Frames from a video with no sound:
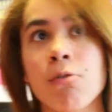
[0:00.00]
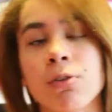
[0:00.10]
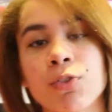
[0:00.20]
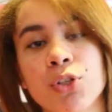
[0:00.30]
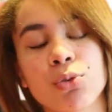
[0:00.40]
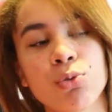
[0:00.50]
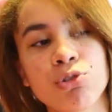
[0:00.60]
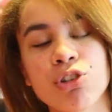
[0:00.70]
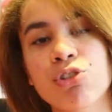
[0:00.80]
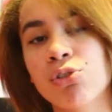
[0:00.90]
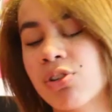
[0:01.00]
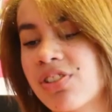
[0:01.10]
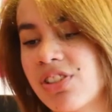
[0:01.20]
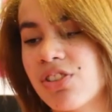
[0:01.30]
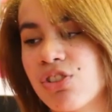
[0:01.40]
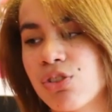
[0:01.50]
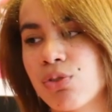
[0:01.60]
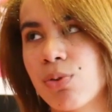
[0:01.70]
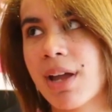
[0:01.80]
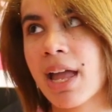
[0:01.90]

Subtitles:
review Usha Totoro season 2,